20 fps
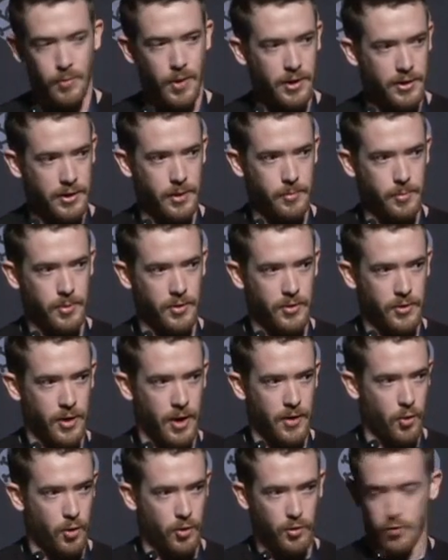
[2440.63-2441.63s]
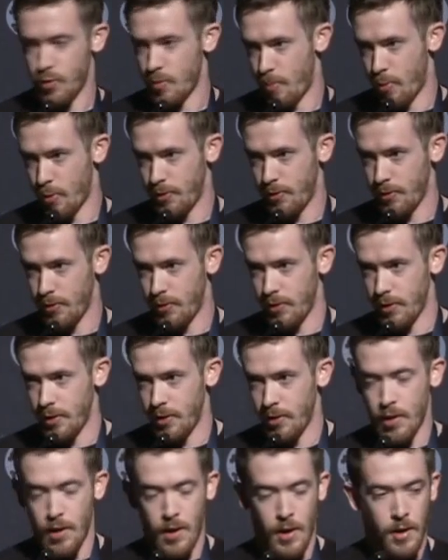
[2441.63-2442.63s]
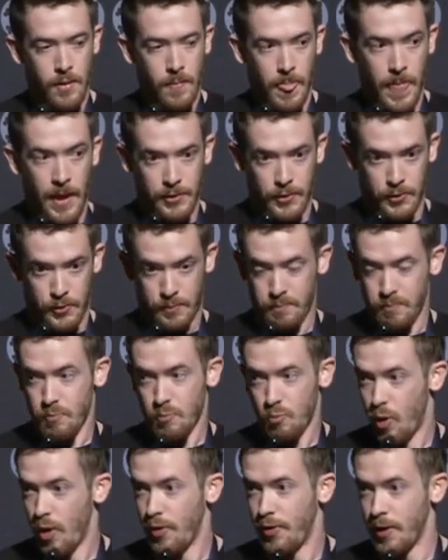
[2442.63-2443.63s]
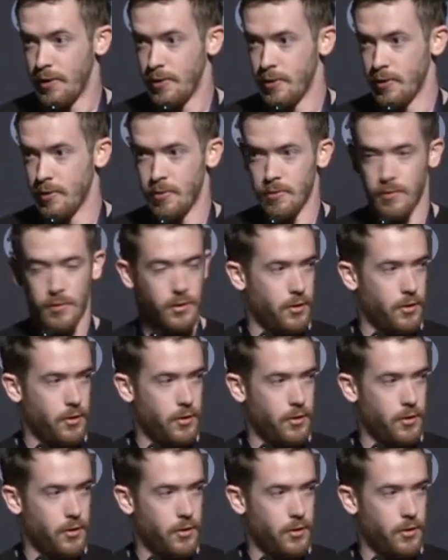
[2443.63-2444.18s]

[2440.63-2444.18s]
Red teams and stuff, all those reports you see, that's what they do.